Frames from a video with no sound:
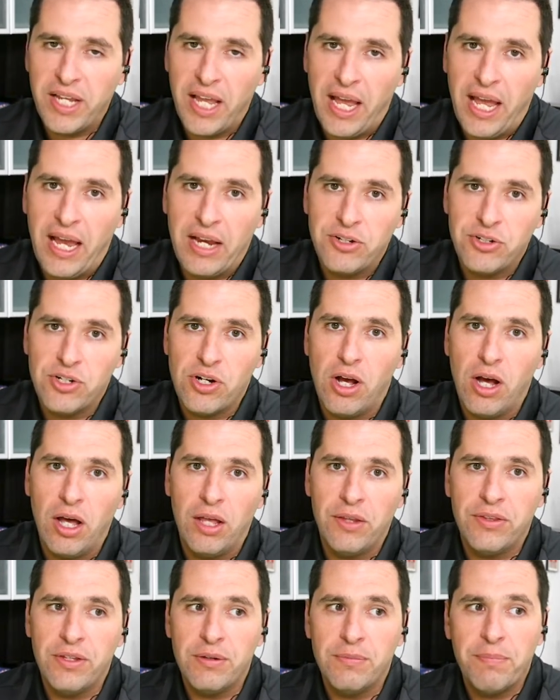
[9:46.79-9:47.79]
cash
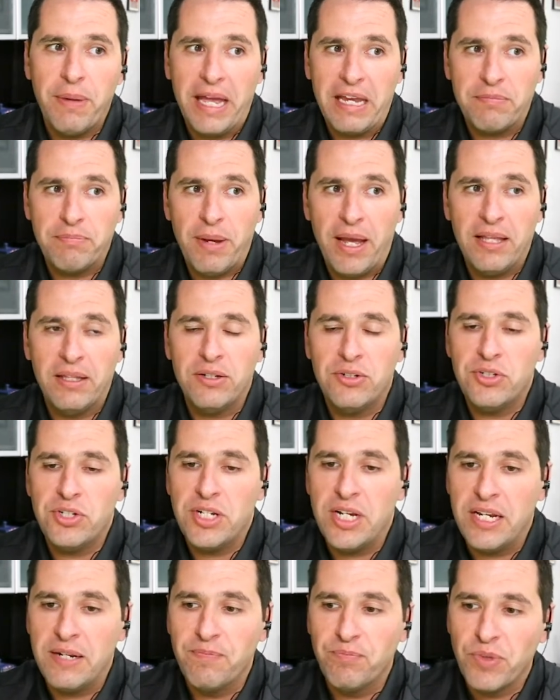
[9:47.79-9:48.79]
on the bank balance
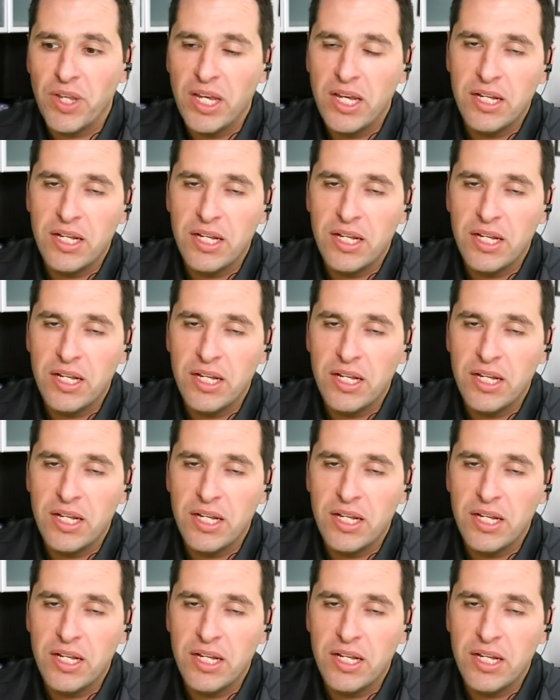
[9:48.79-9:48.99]
sheet